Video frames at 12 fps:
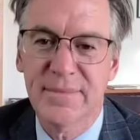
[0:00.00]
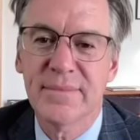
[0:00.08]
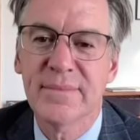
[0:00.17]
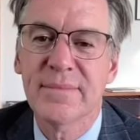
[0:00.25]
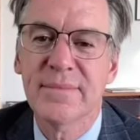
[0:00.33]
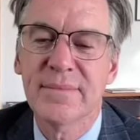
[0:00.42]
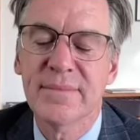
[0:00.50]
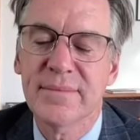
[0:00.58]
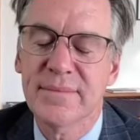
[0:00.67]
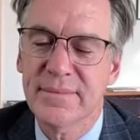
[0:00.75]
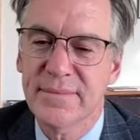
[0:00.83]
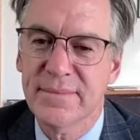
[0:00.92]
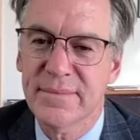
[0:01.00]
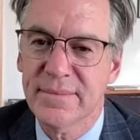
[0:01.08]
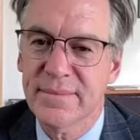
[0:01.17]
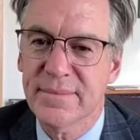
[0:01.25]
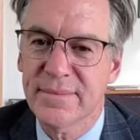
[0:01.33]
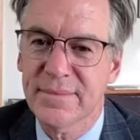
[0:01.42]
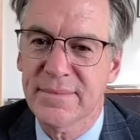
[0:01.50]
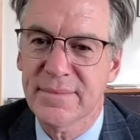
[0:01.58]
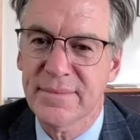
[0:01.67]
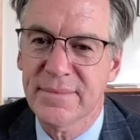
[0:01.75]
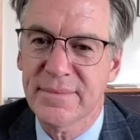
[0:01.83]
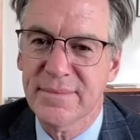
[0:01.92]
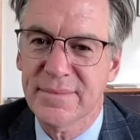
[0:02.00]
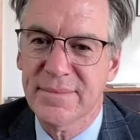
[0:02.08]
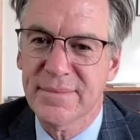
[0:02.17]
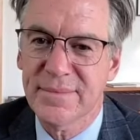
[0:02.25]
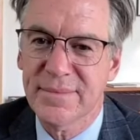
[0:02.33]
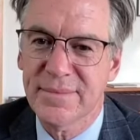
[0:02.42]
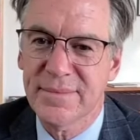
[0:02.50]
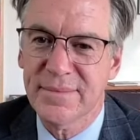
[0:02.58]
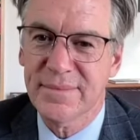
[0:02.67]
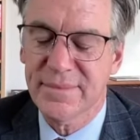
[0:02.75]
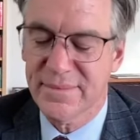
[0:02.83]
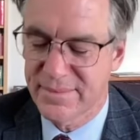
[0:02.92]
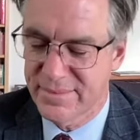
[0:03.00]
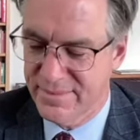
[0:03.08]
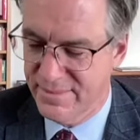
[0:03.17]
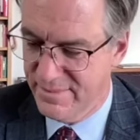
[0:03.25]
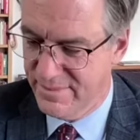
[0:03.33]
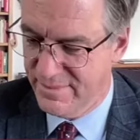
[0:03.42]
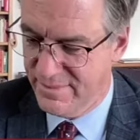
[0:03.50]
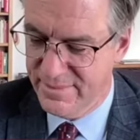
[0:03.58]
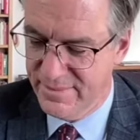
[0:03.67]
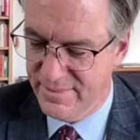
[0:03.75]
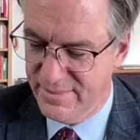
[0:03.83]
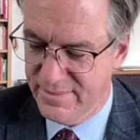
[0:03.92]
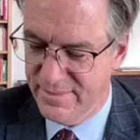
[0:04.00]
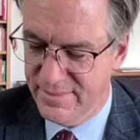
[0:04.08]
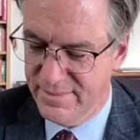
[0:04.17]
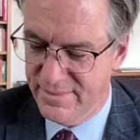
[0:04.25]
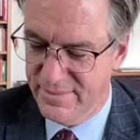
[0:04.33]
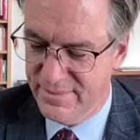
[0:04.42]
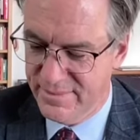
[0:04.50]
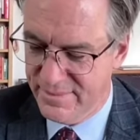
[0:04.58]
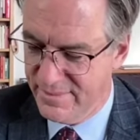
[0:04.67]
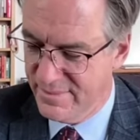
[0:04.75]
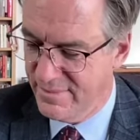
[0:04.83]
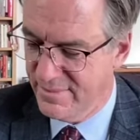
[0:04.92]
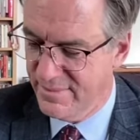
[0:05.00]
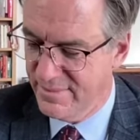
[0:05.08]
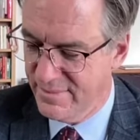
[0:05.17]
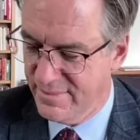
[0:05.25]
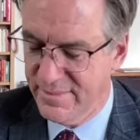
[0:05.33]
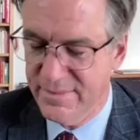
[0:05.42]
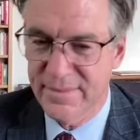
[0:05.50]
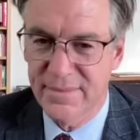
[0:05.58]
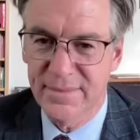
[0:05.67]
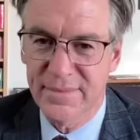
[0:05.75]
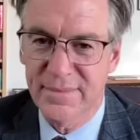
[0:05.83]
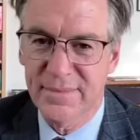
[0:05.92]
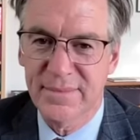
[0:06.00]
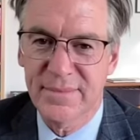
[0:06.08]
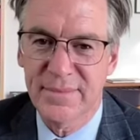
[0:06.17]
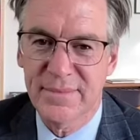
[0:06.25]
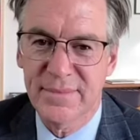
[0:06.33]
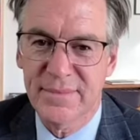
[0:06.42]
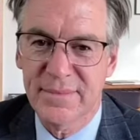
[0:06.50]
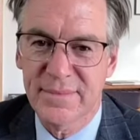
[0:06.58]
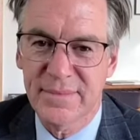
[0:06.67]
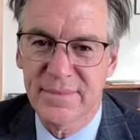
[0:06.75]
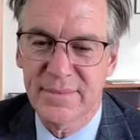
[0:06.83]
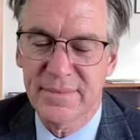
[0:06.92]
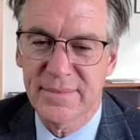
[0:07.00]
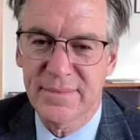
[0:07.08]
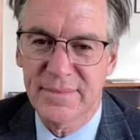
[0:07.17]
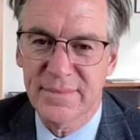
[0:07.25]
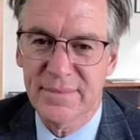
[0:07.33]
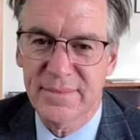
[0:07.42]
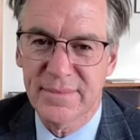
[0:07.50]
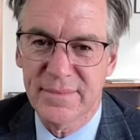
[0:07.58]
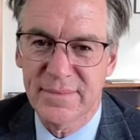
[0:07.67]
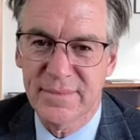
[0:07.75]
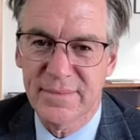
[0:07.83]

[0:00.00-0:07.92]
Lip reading: No words are spoken by the person on screen.